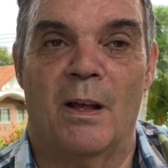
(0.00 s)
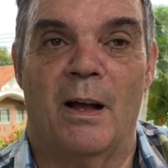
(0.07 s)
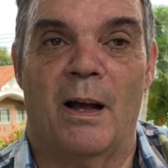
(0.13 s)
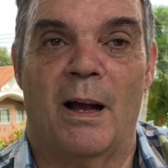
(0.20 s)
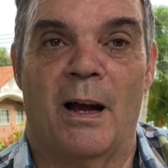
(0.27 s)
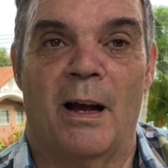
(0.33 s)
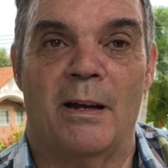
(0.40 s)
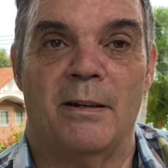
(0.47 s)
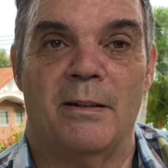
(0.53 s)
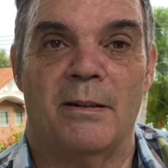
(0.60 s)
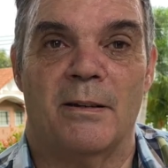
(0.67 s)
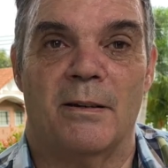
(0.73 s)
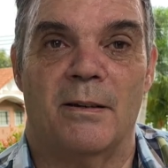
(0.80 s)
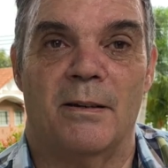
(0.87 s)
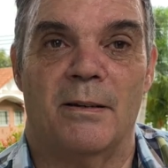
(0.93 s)

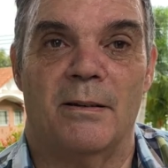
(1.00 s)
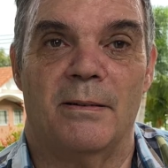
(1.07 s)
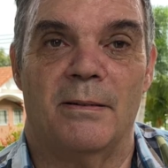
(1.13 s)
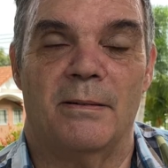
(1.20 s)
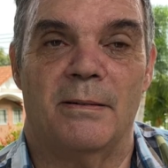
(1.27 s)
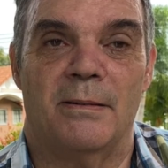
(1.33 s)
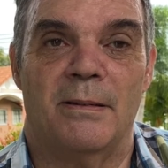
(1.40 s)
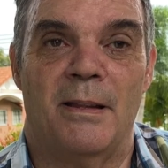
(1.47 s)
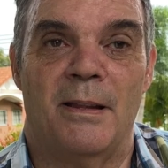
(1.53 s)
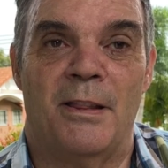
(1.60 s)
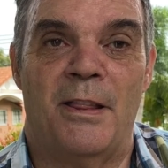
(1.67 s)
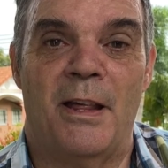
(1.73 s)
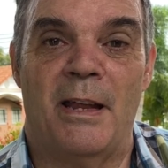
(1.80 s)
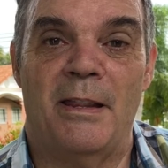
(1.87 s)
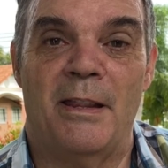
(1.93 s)
and
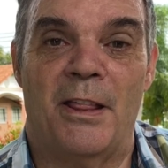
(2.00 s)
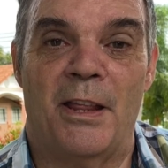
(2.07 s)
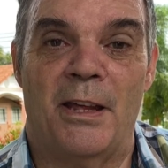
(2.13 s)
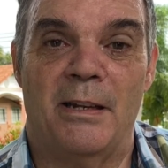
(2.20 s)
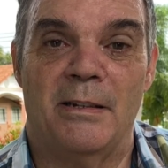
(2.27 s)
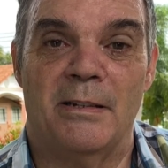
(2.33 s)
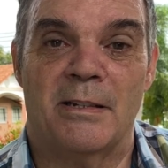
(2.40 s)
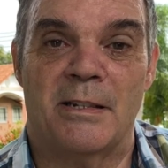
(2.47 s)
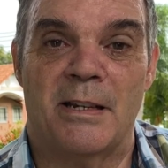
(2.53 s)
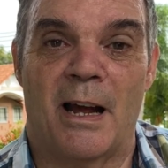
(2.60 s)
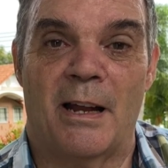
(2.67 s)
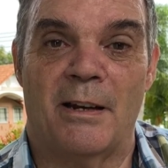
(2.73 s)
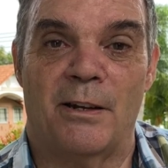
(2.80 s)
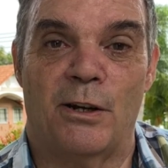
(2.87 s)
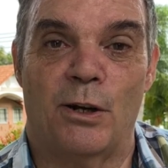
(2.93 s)
then things
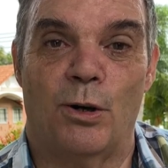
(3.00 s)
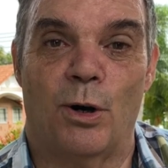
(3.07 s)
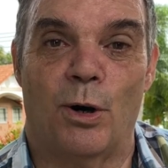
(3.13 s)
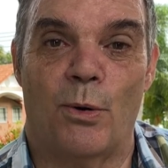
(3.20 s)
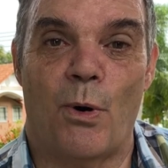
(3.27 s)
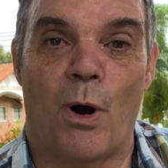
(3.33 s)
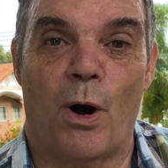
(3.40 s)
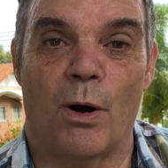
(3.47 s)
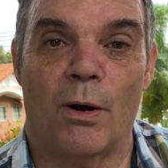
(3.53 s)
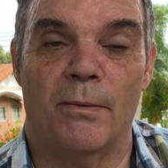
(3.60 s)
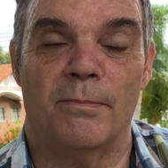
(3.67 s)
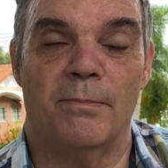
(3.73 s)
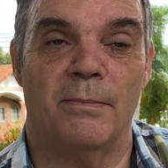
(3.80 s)
started to go wrong.